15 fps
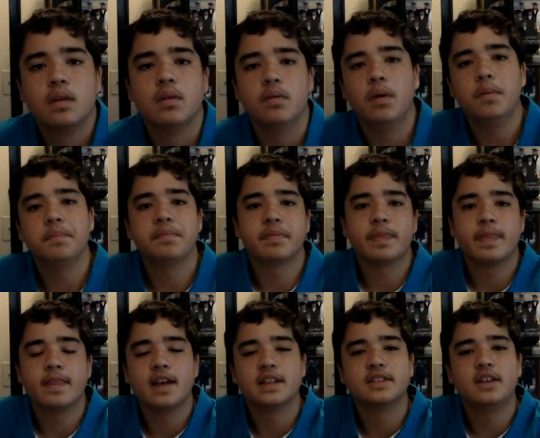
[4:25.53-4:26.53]
Well,
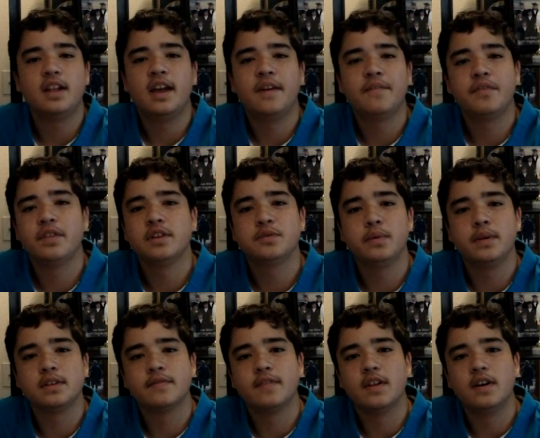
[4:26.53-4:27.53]
that's all I have for this
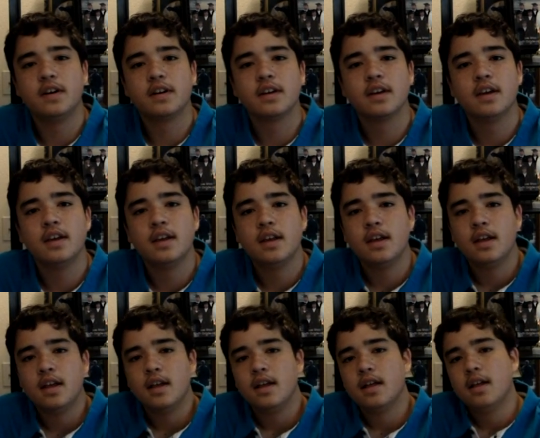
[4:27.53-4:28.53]
week's vlog.
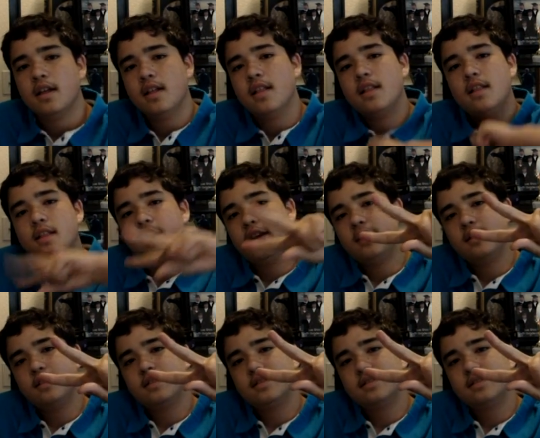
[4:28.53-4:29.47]
Later.